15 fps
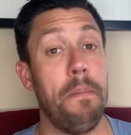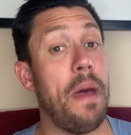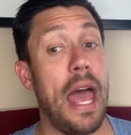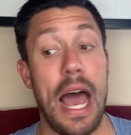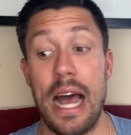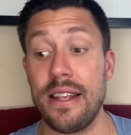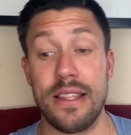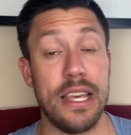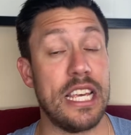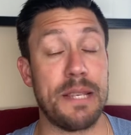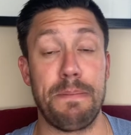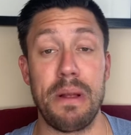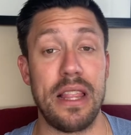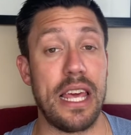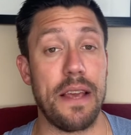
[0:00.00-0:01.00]
has
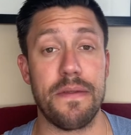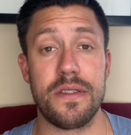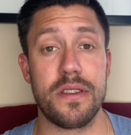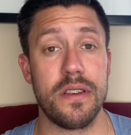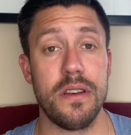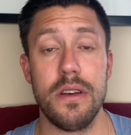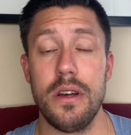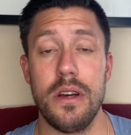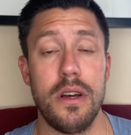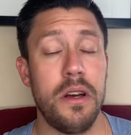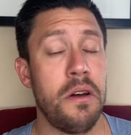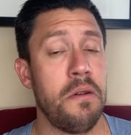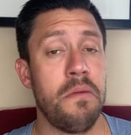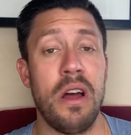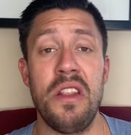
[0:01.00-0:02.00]
these beliefs.
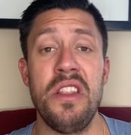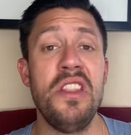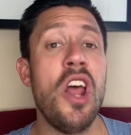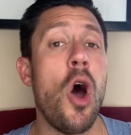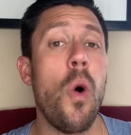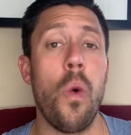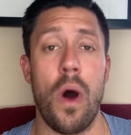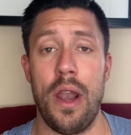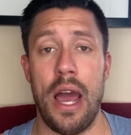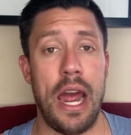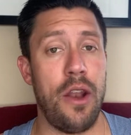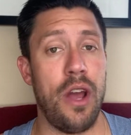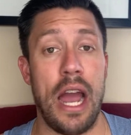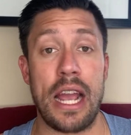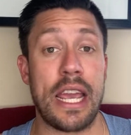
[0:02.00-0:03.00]
No one.
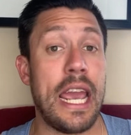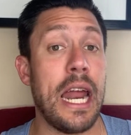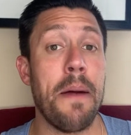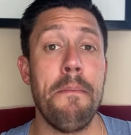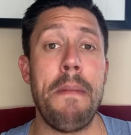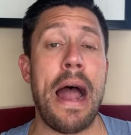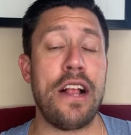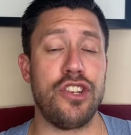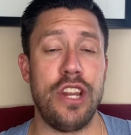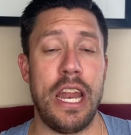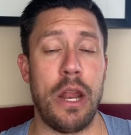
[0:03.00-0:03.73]
I can't imagine